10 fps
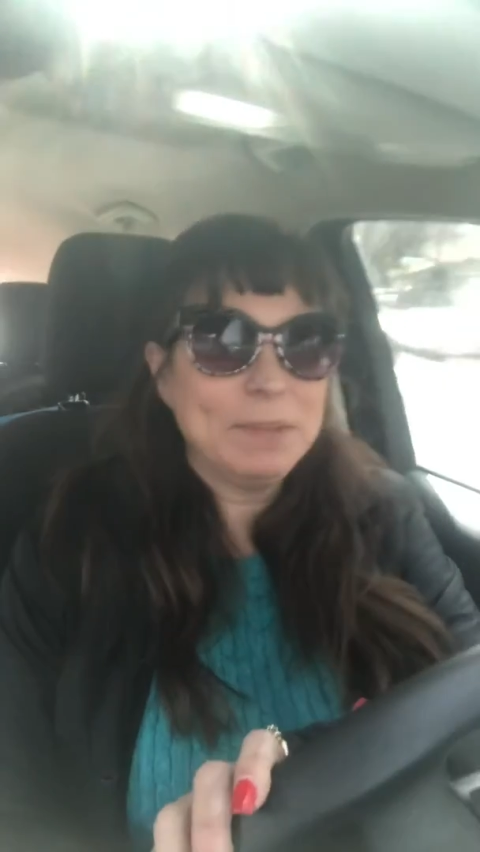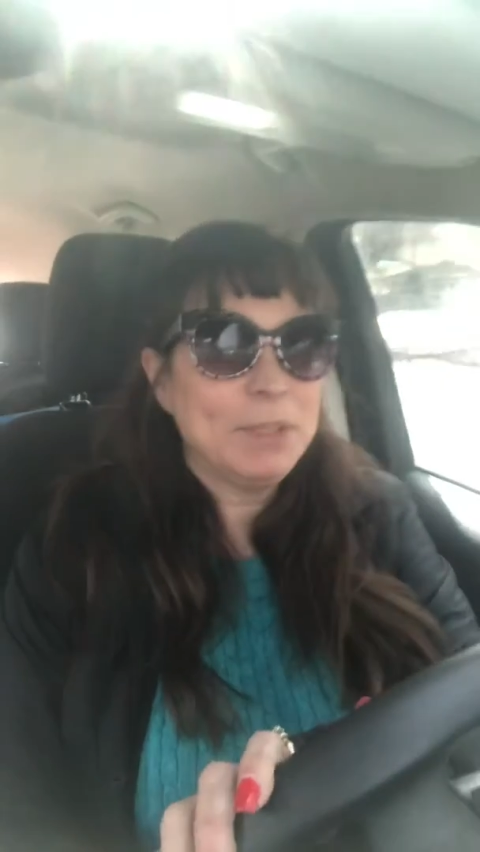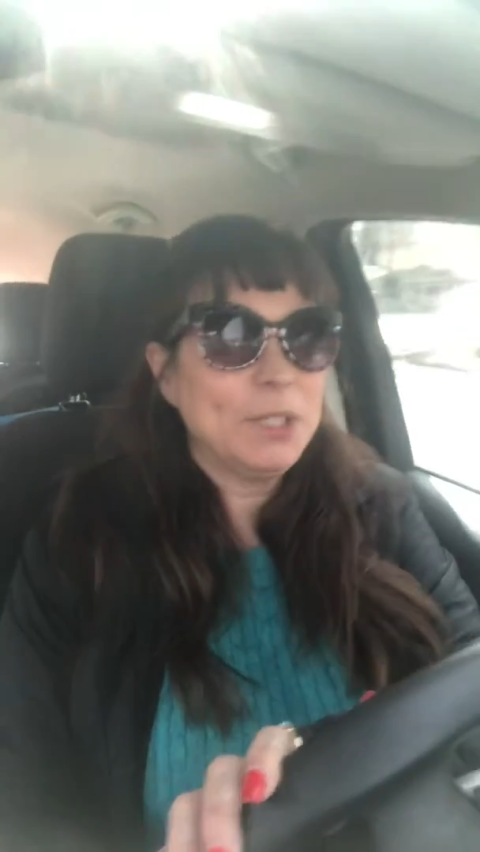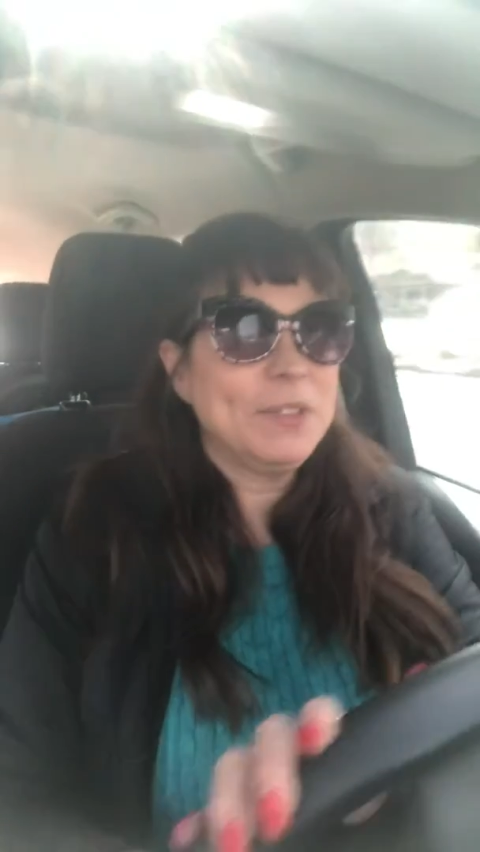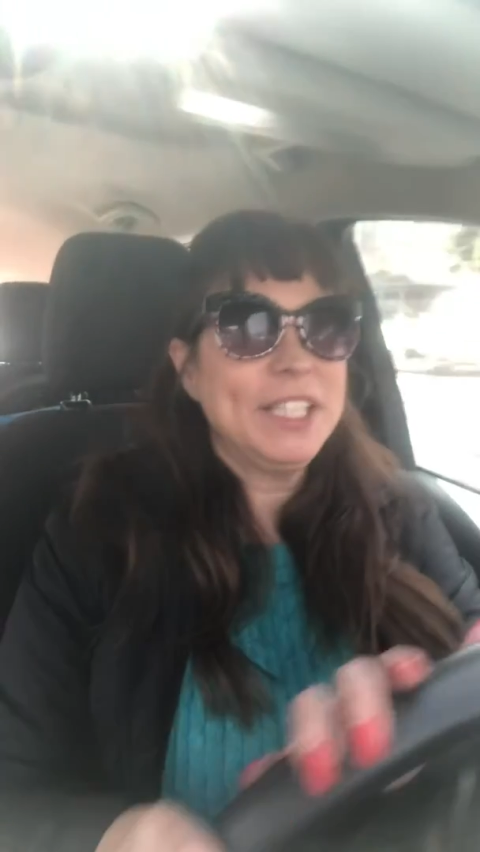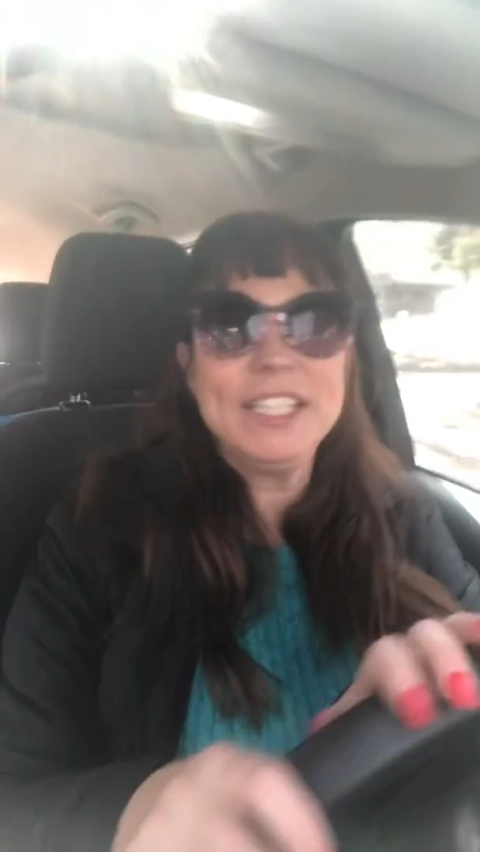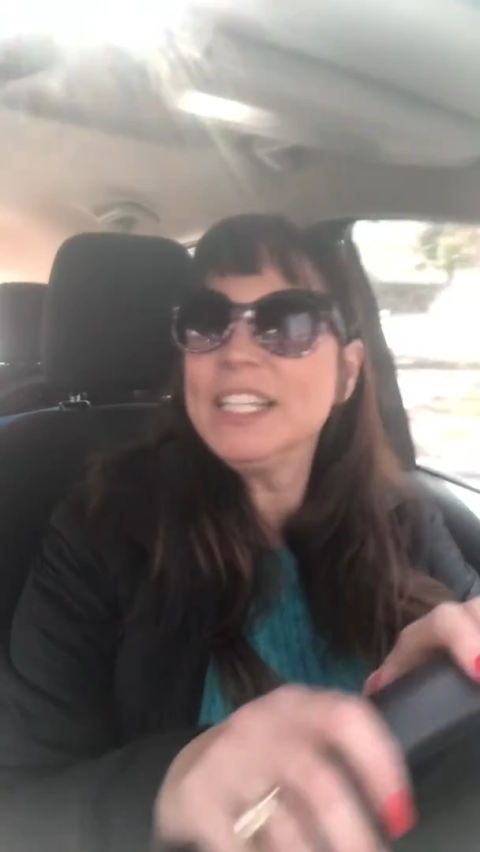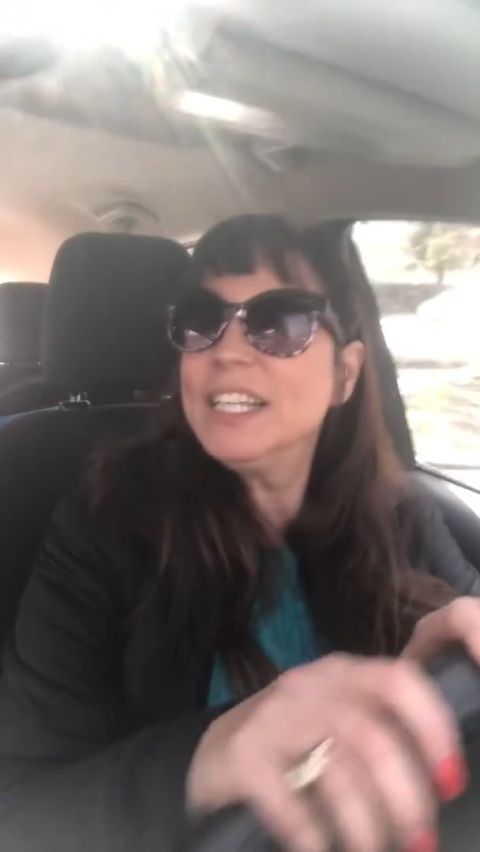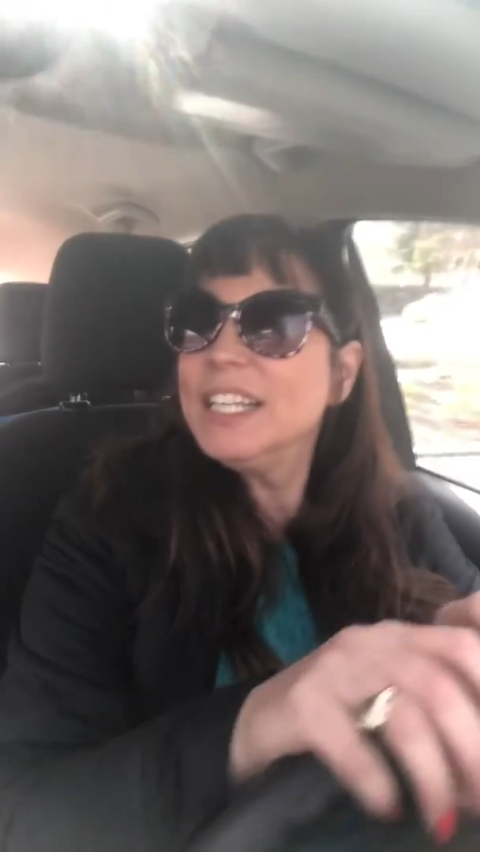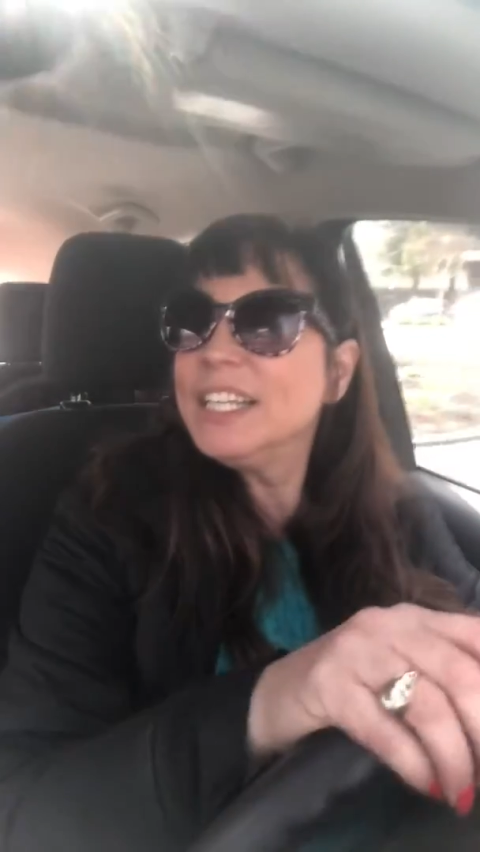I'm
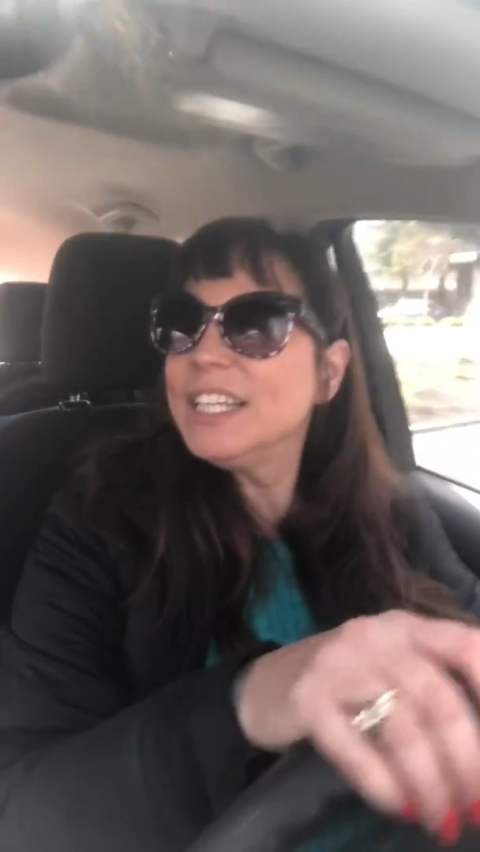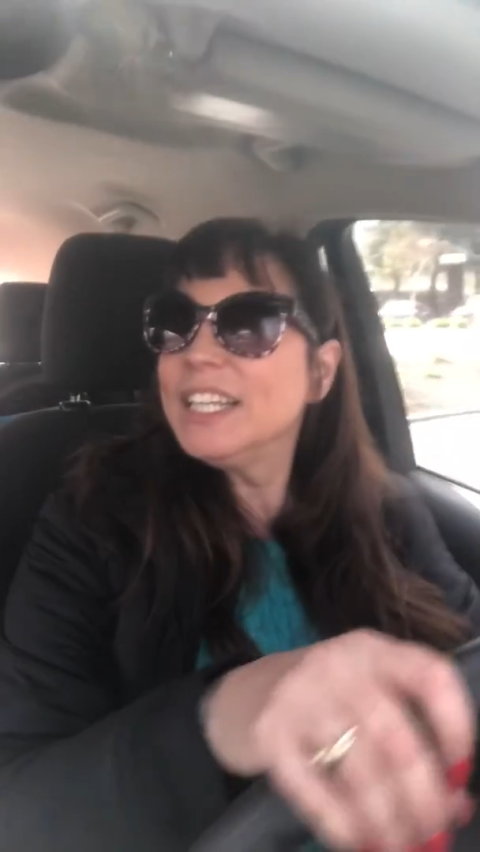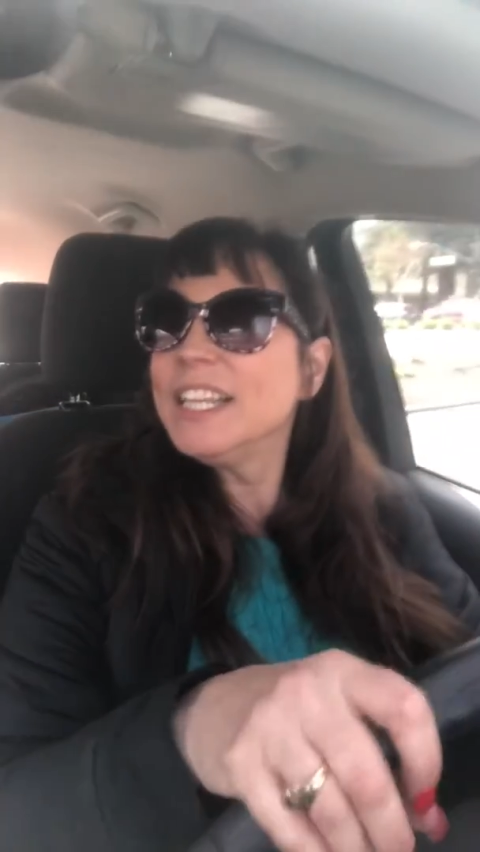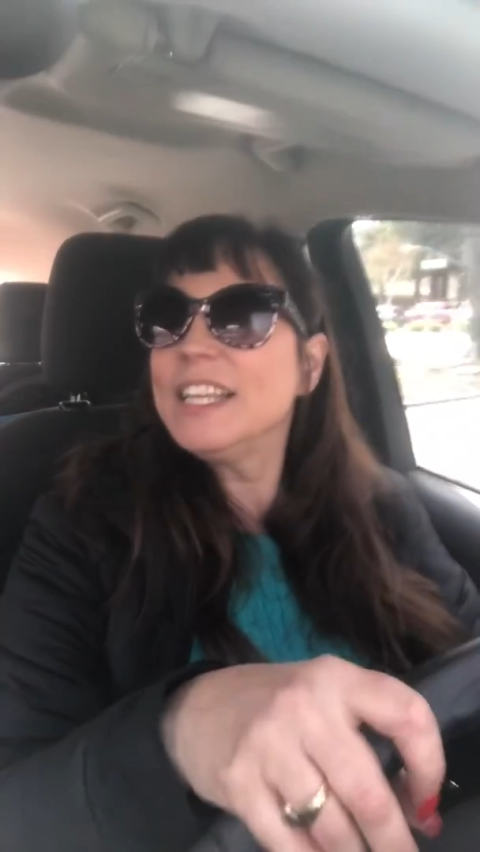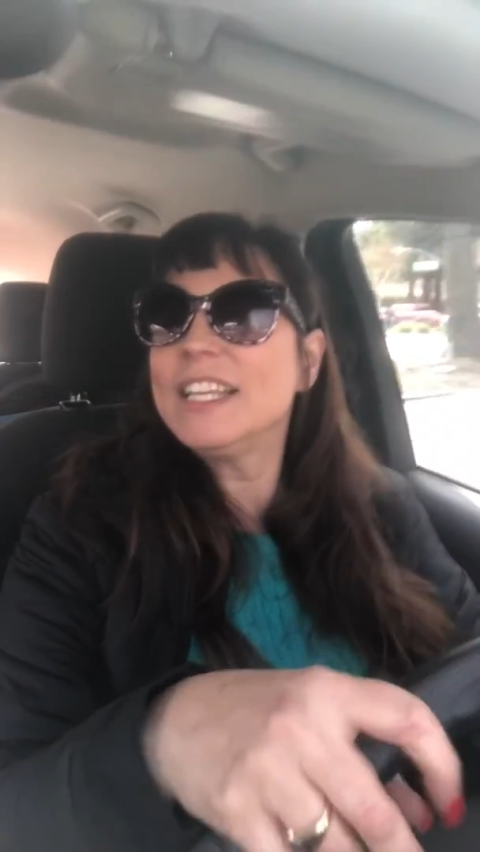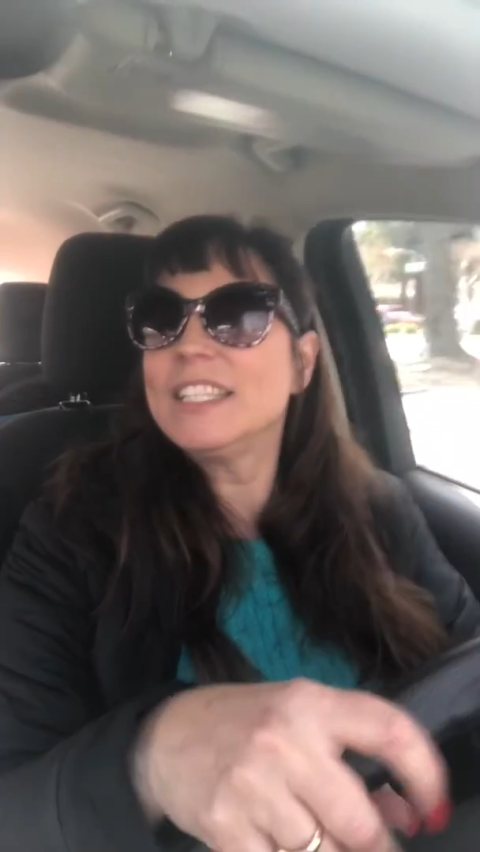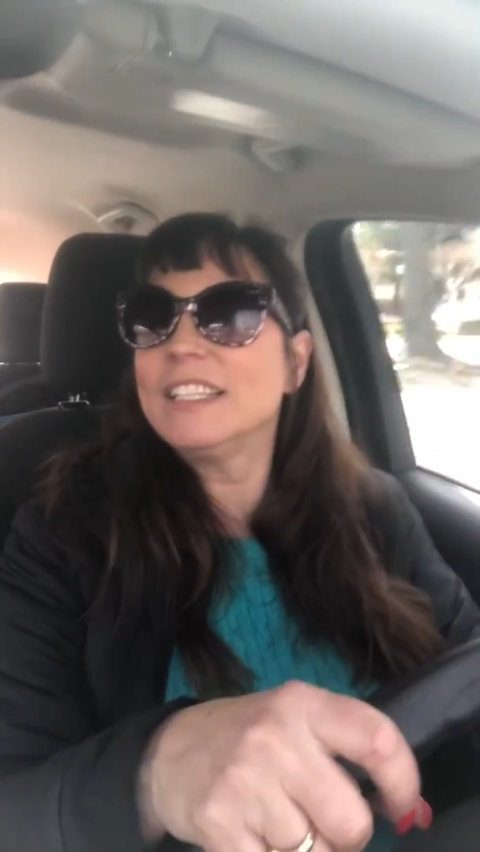doing. That's